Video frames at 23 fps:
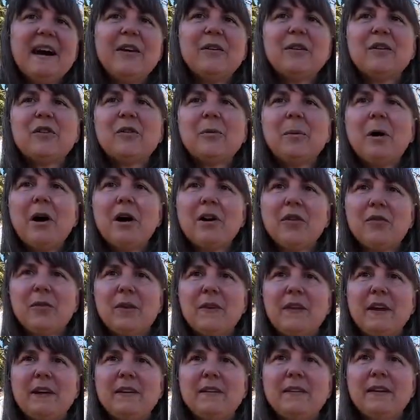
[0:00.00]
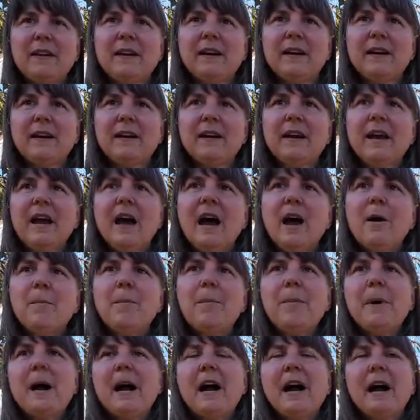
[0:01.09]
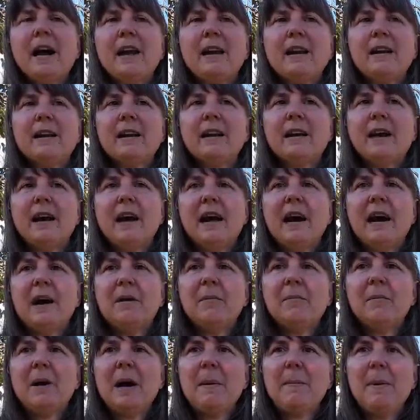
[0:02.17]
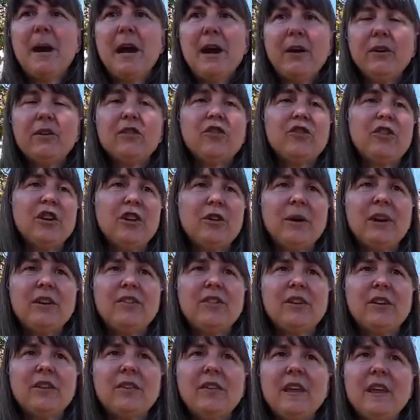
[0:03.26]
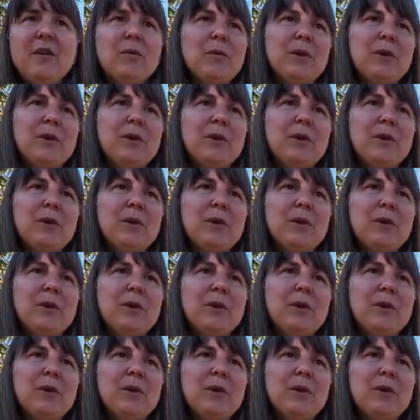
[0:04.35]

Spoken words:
That was part of what they did. But my parents' generation, they